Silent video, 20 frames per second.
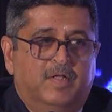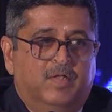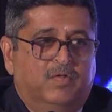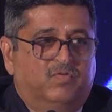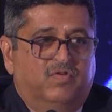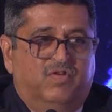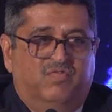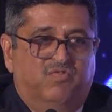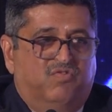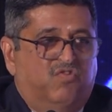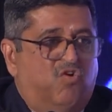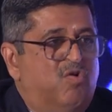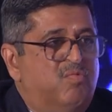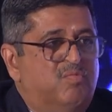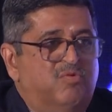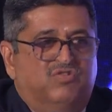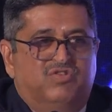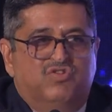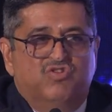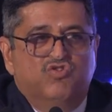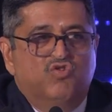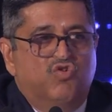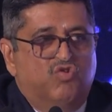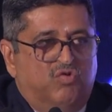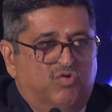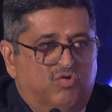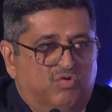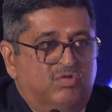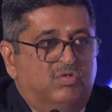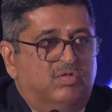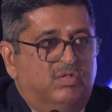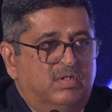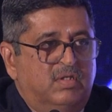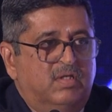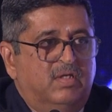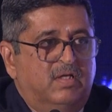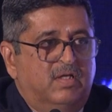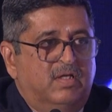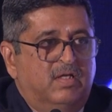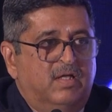So it was almost no growth.
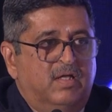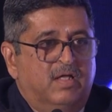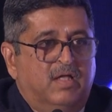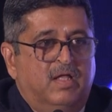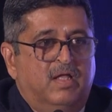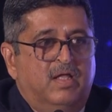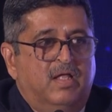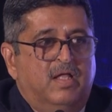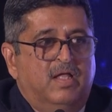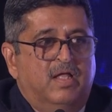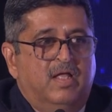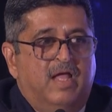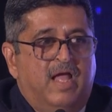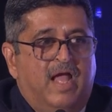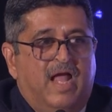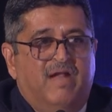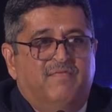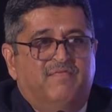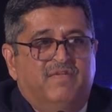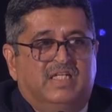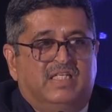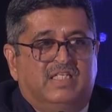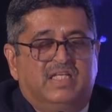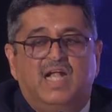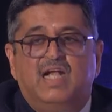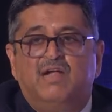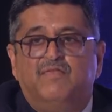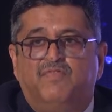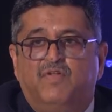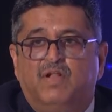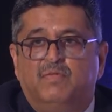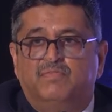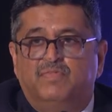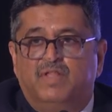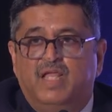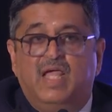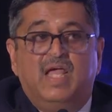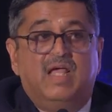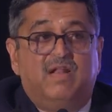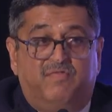And we said from
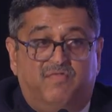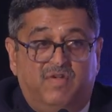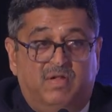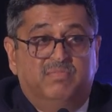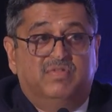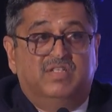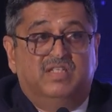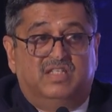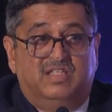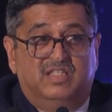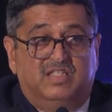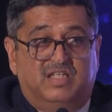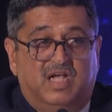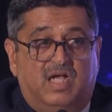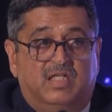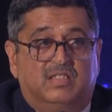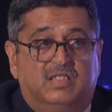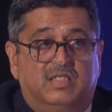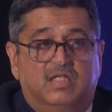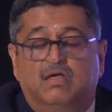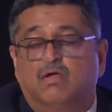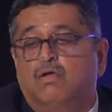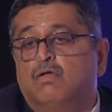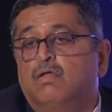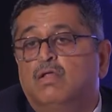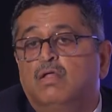there, from this disaster,